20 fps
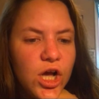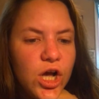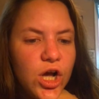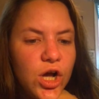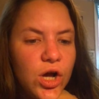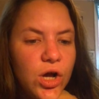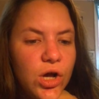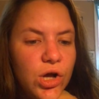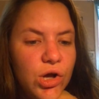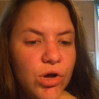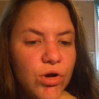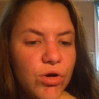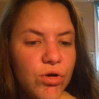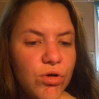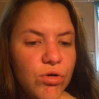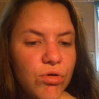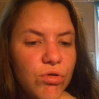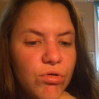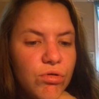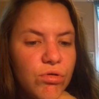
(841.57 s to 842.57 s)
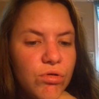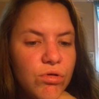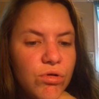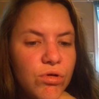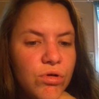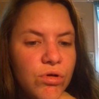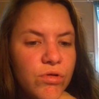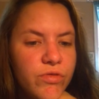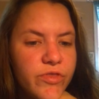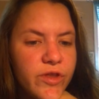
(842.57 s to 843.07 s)
Oh,
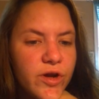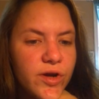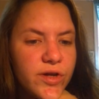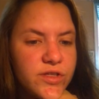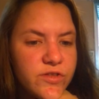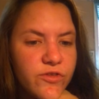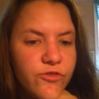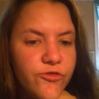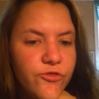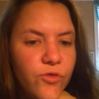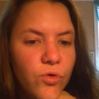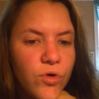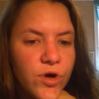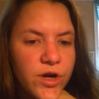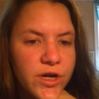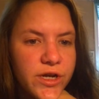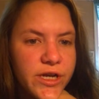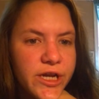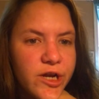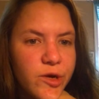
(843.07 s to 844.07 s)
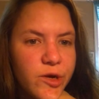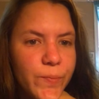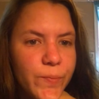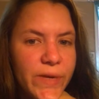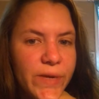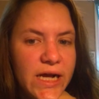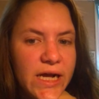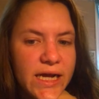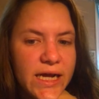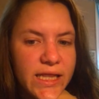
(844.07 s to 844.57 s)
there is a fort
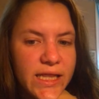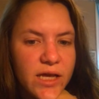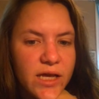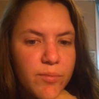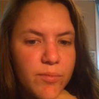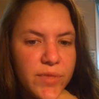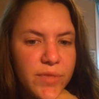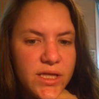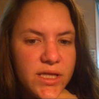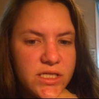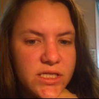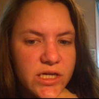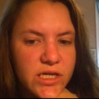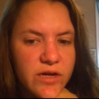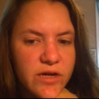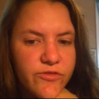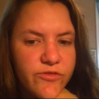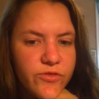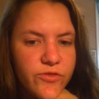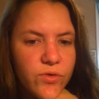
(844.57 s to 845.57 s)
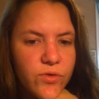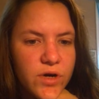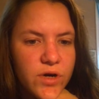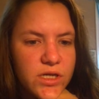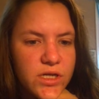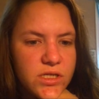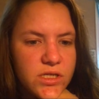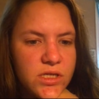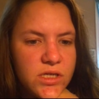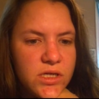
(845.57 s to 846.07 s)
nearby, like a military
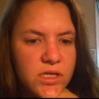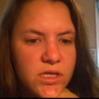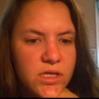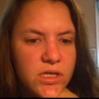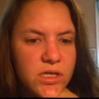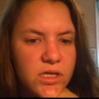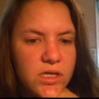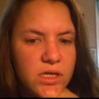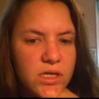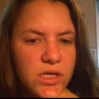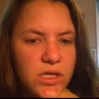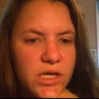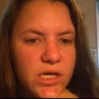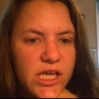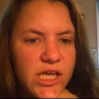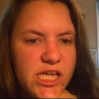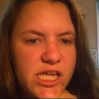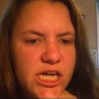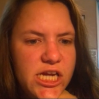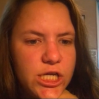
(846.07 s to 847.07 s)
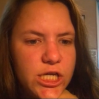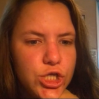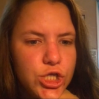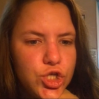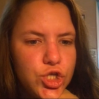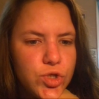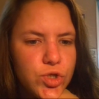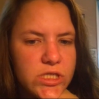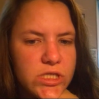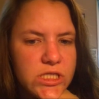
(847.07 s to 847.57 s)
fort.
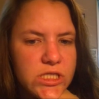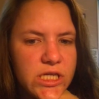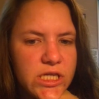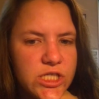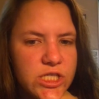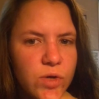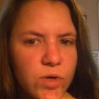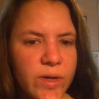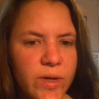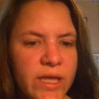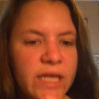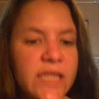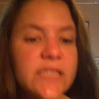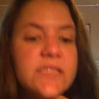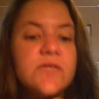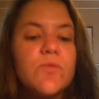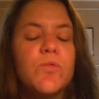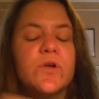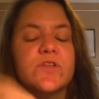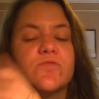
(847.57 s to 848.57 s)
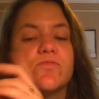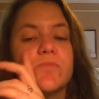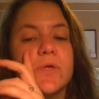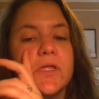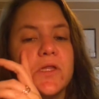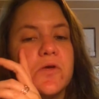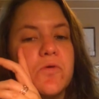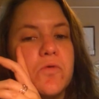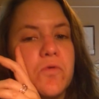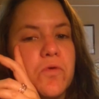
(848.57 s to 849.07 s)
Interesting. So it is, what's
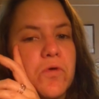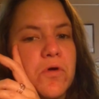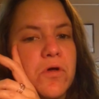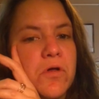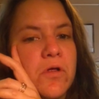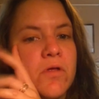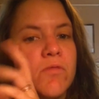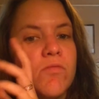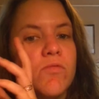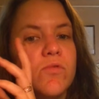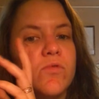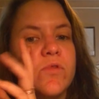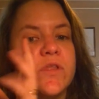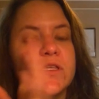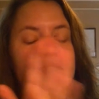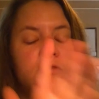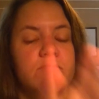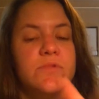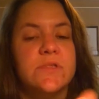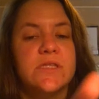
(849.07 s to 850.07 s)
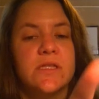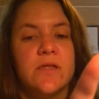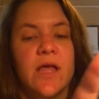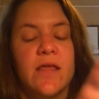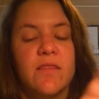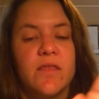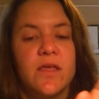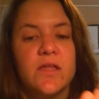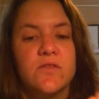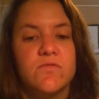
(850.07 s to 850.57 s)
really cool, at least the reason I
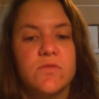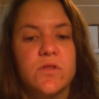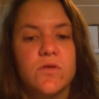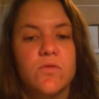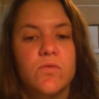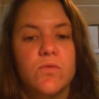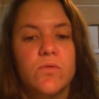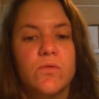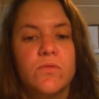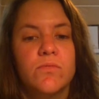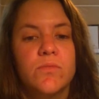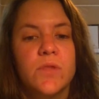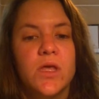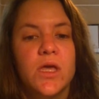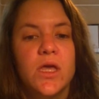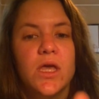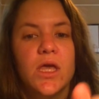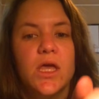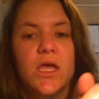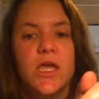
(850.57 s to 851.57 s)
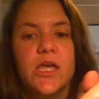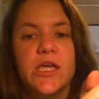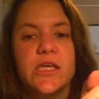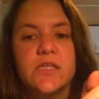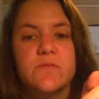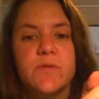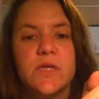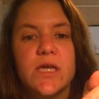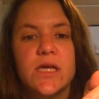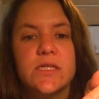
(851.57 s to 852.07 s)
think it's really cool,
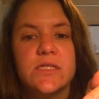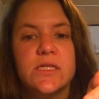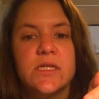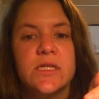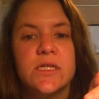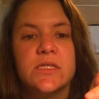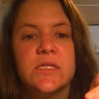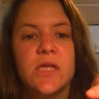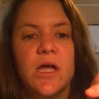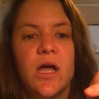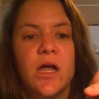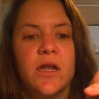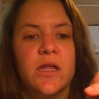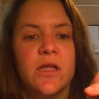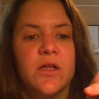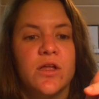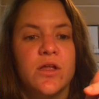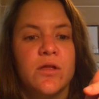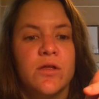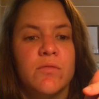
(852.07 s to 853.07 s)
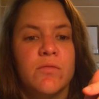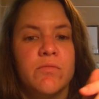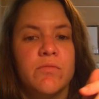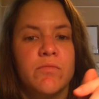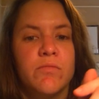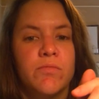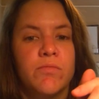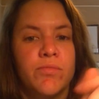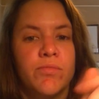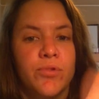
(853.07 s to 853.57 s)
is because it is on a
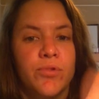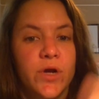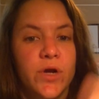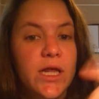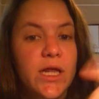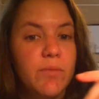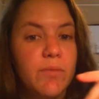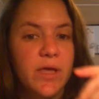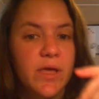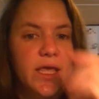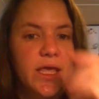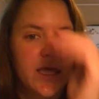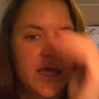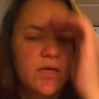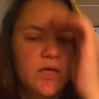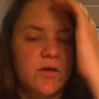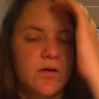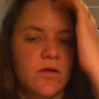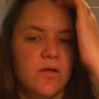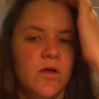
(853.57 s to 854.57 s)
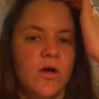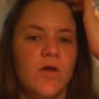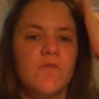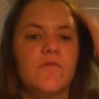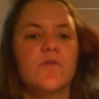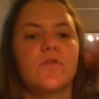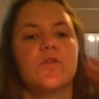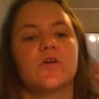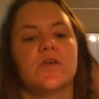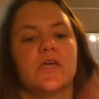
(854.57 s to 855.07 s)
pretty big hill
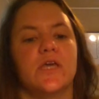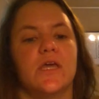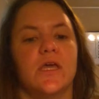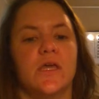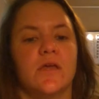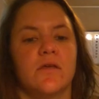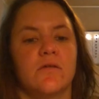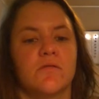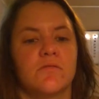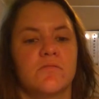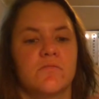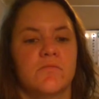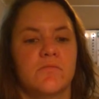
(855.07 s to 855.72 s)
overlooking